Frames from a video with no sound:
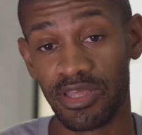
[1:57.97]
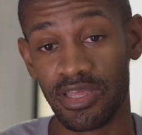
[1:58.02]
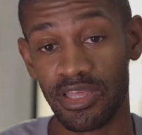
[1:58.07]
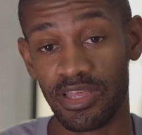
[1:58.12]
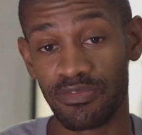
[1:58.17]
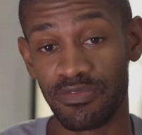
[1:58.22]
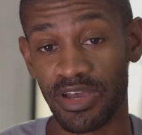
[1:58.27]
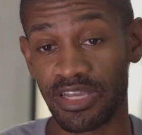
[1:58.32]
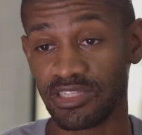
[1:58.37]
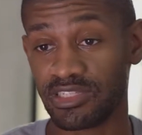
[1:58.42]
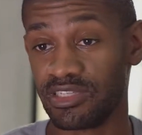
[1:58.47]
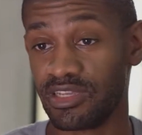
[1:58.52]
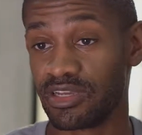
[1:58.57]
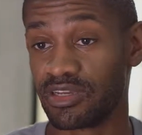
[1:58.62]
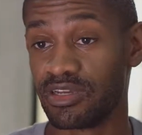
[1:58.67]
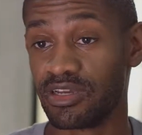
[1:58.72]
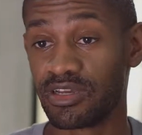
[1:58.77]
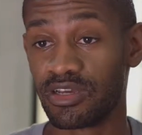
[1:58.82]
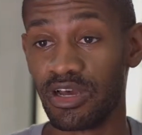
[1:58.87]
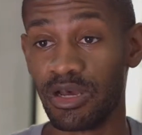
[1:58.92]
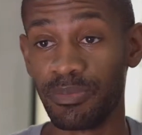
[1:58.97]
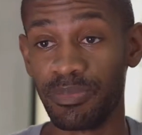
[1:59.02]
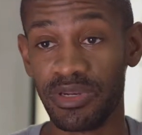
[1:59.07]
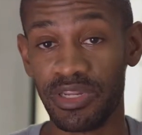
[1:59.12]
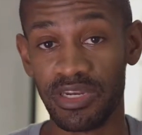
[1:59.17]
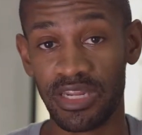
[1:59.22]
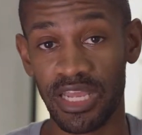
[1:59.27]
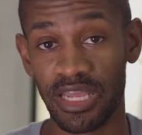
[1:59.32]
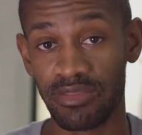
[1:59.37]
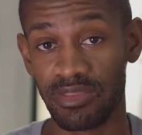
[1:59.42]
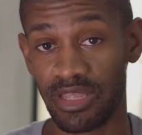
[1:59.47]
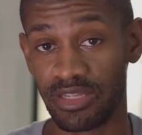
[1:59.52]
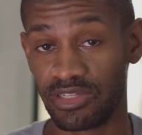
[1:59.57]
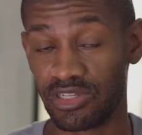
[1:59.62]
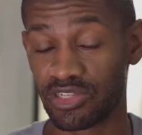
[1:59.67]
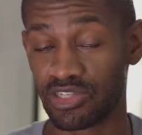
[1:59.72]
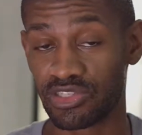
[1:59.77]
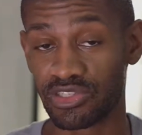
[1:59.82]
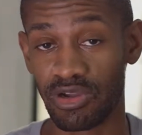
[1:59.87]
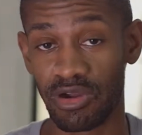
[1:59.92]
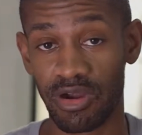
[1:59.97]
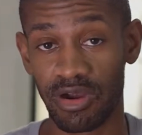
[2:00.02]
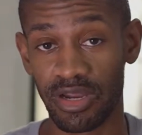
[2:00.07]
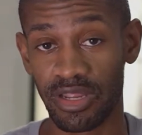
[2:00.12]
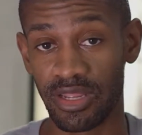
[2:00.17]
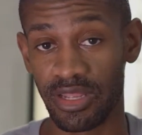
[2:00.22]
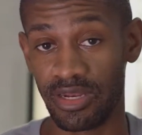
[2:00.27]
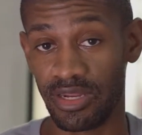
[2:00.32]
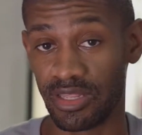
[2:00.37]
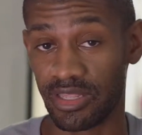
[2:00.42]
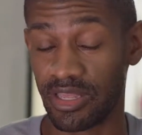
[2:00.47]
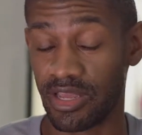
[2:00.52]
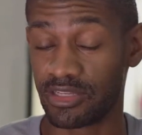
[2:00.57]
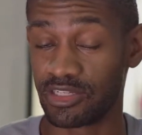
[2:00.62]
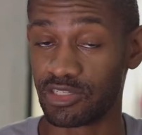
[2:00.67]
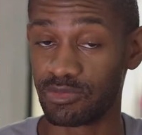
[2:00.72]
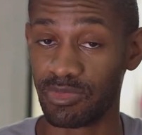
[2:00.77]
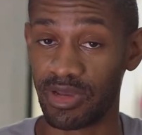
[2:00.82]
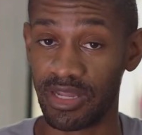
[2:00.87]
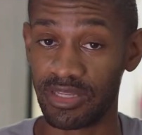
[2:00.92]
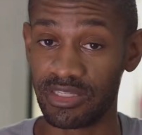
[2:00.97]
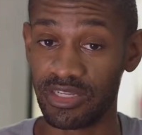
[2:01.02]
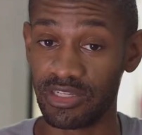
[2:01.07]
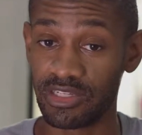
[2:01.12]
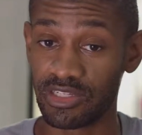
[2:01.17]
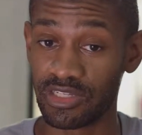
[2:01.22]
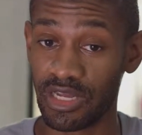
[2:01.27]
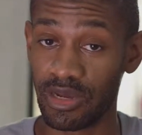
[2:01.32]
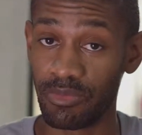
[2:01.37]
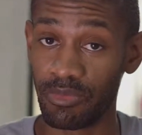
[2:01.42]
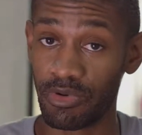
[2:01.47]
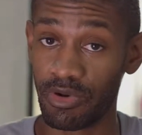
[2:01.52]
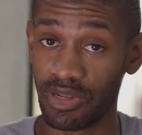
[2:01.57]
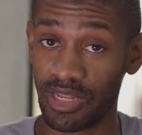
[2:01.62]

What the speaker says: If I see a good company name that just started and it catches my attention, I'm more